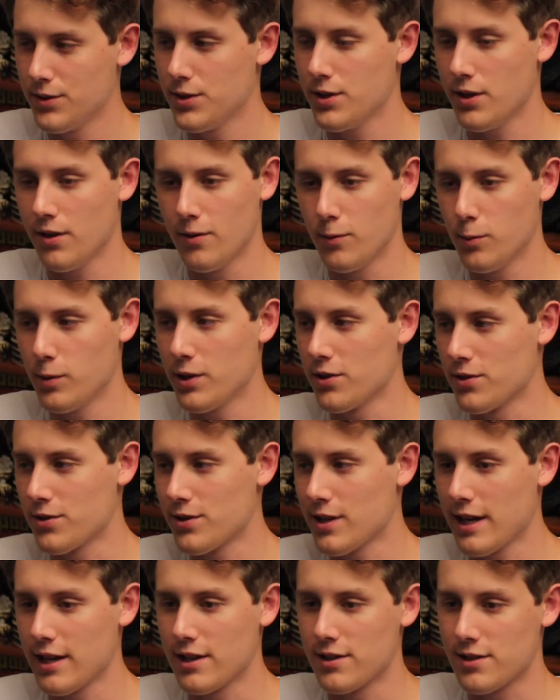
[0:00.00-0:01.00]
So what you're
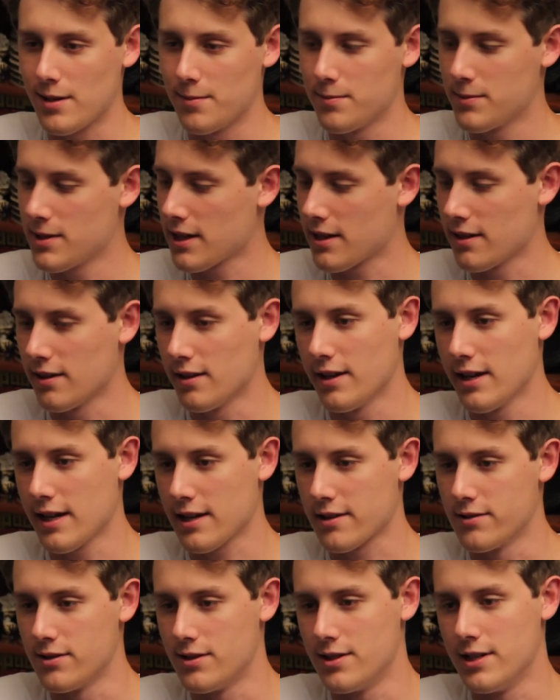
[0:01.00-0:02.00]
saying is I'm taking the
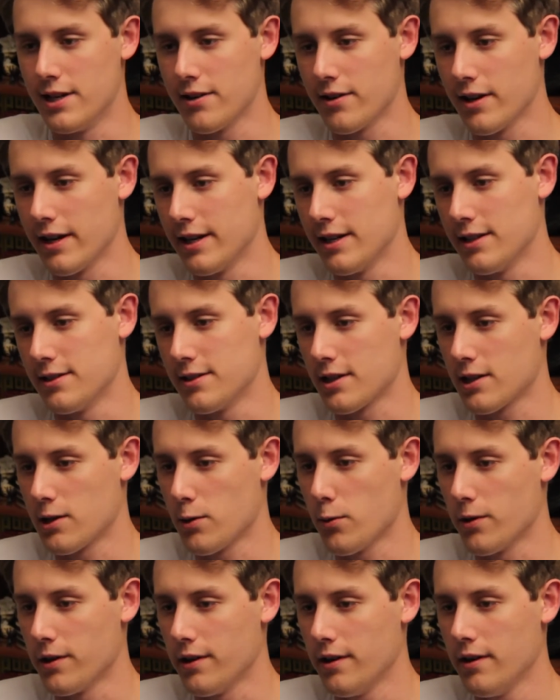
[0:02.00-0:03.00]
next deer I hit to
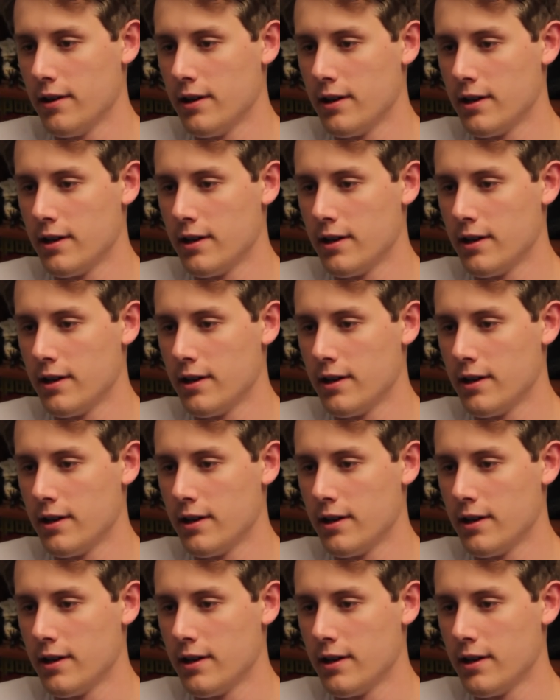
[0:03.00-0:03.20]
court.